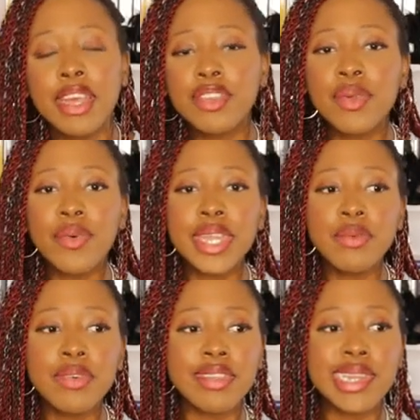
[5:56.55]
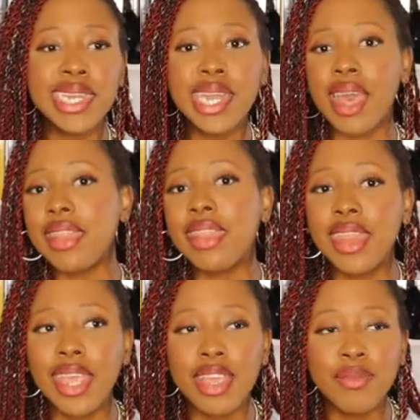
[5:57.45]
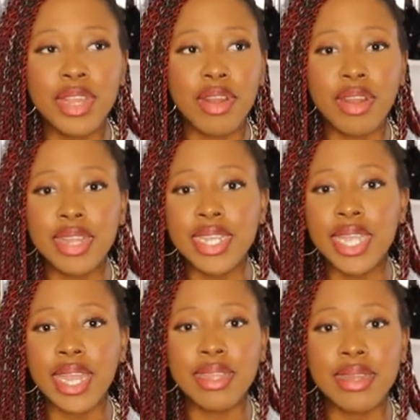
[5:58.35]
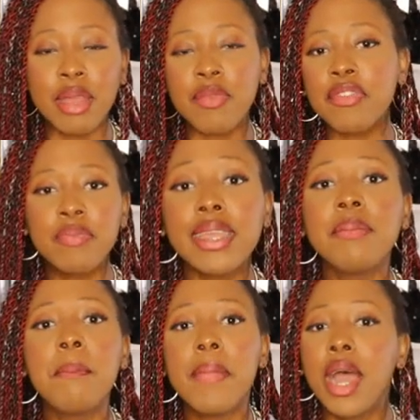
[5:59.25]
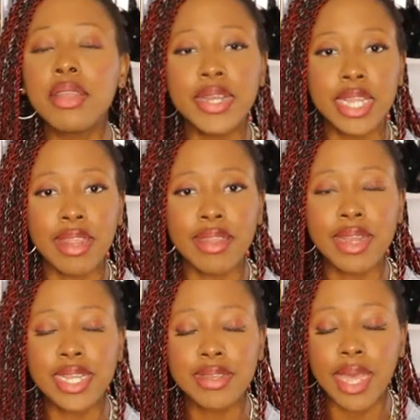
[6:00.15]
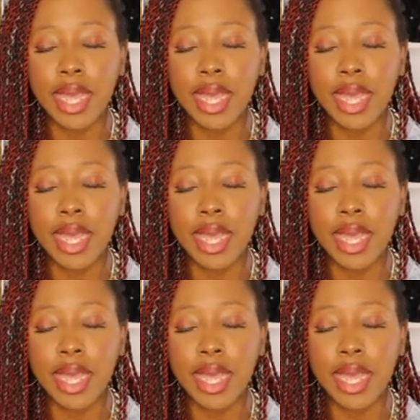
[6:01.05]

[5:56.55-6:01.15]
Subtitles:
So there was nothing regarding any type of making money or anything like